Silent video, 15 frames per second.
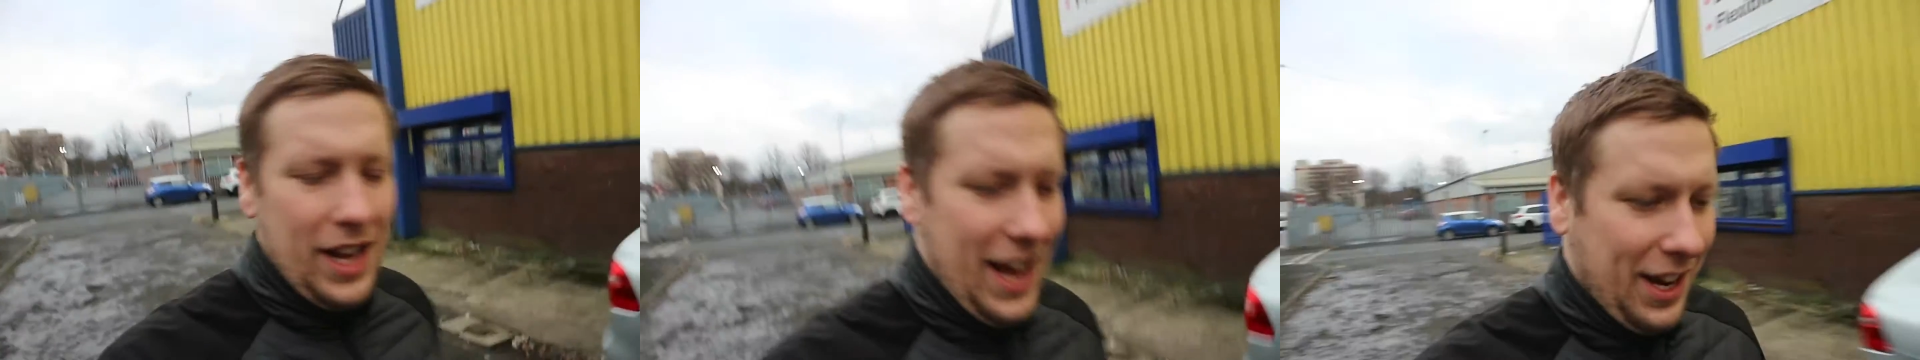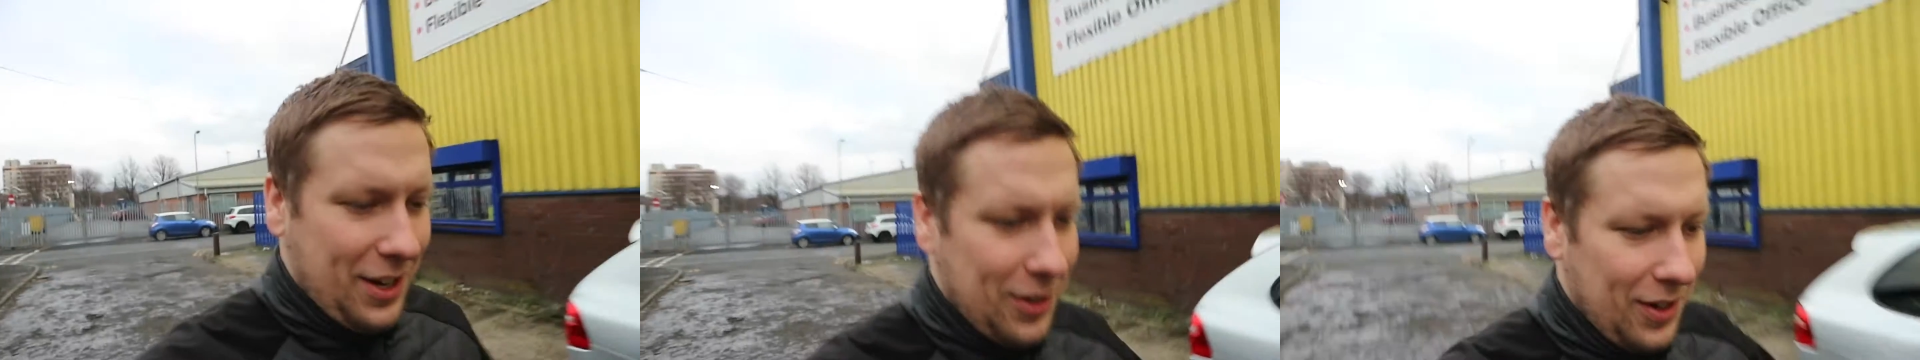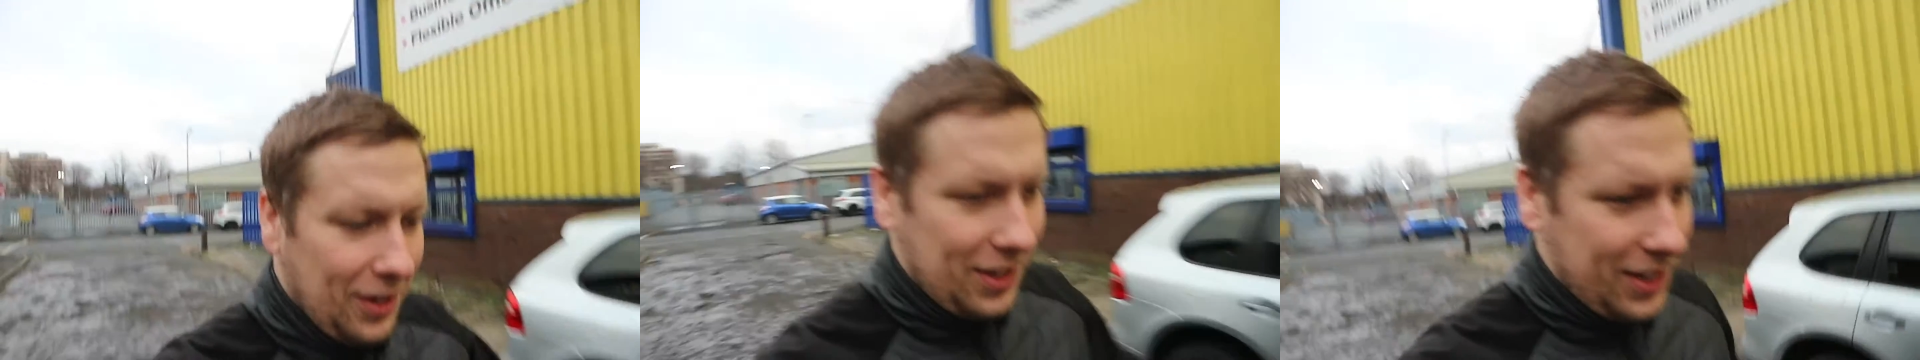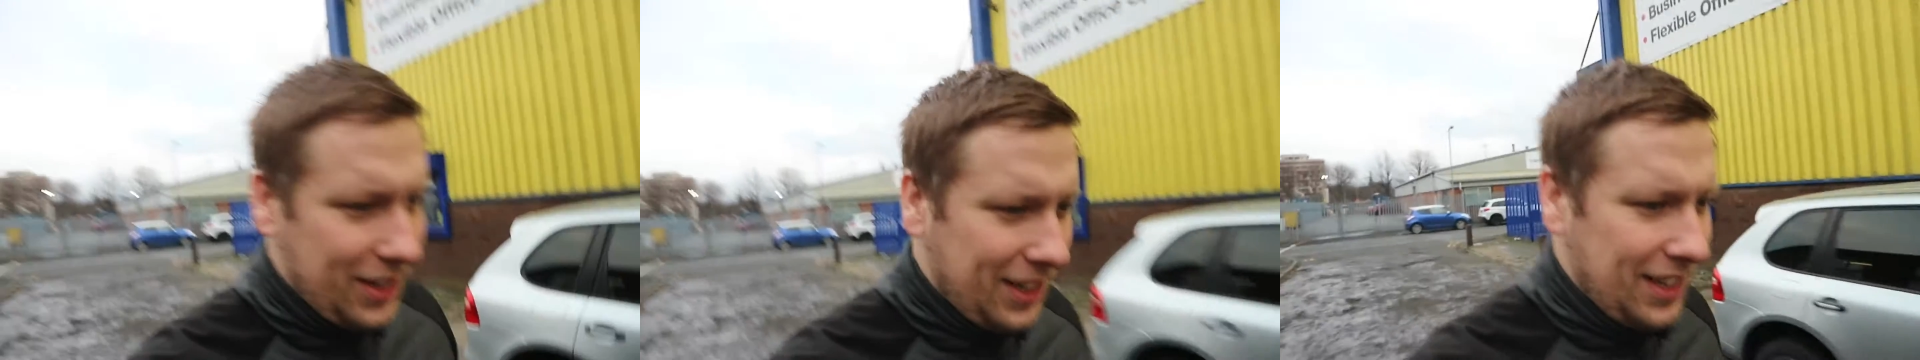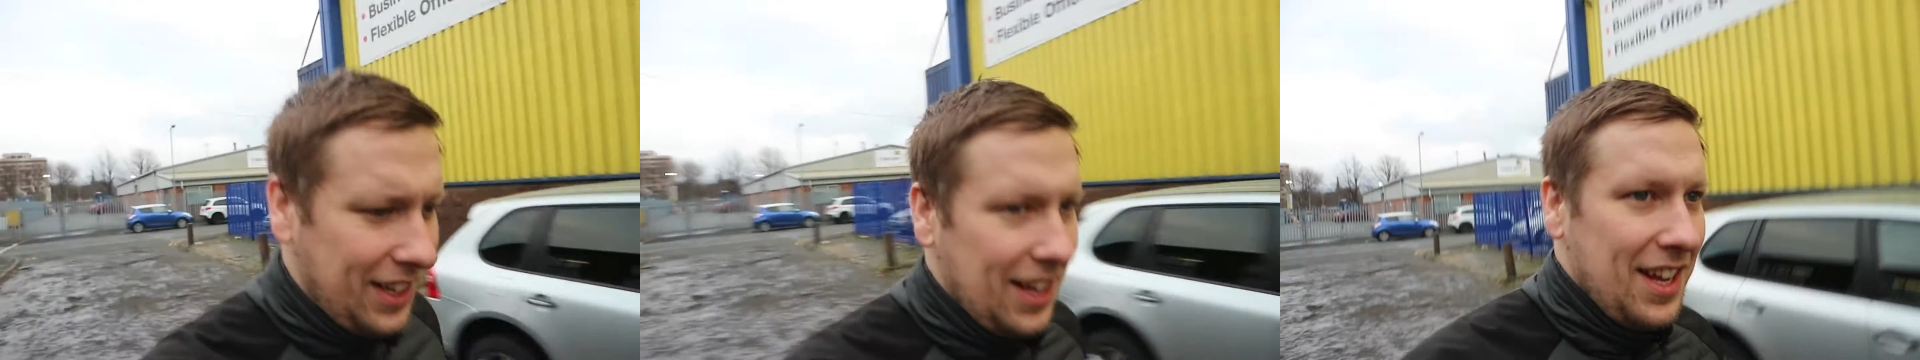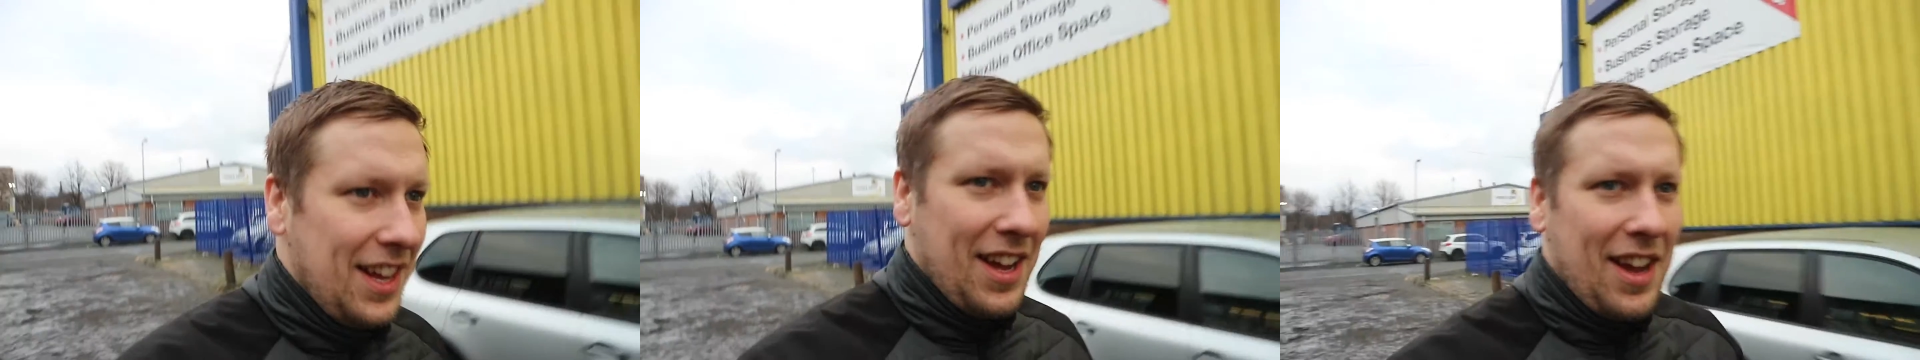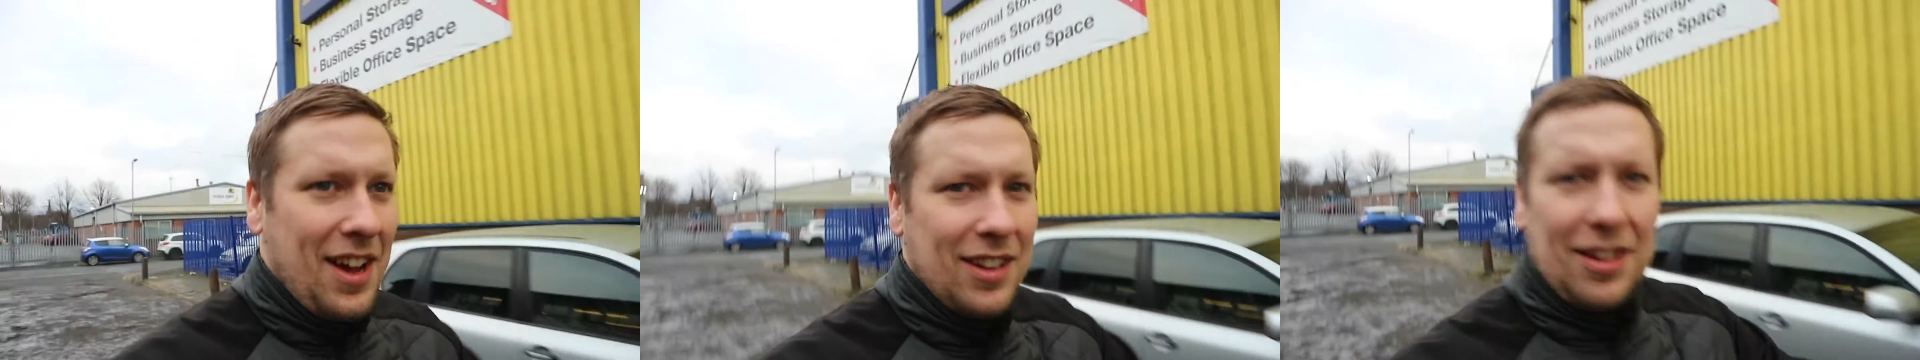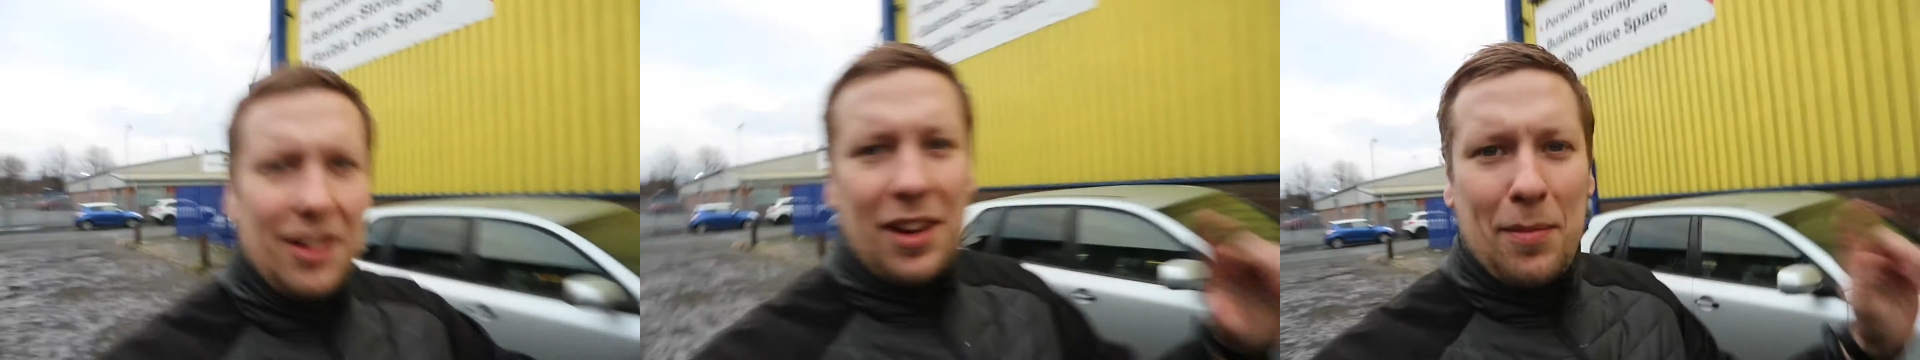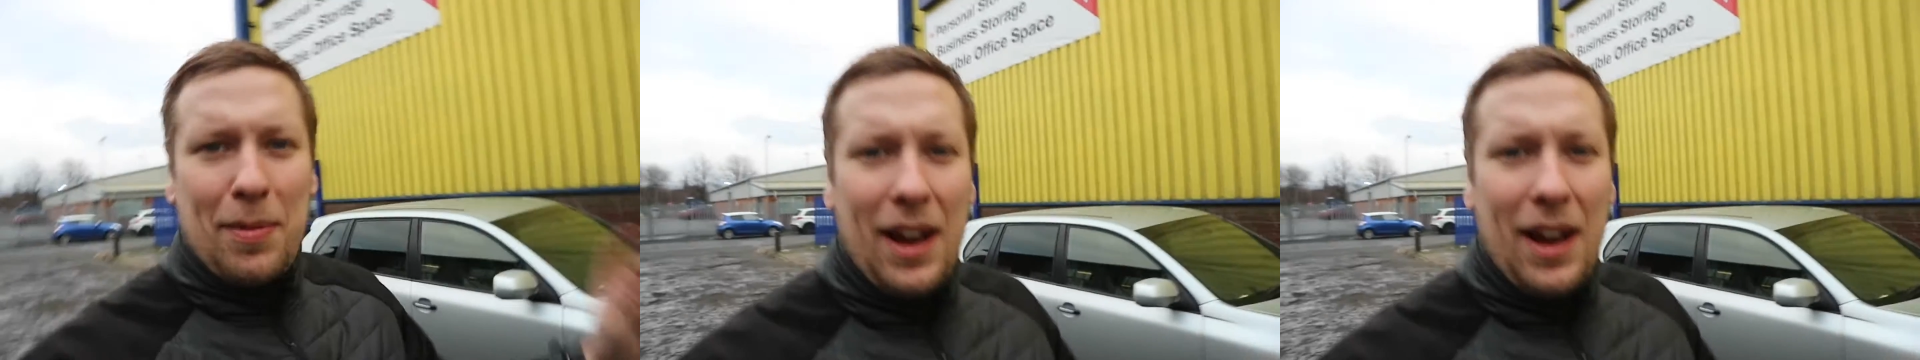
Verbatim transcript: haircut. I was looking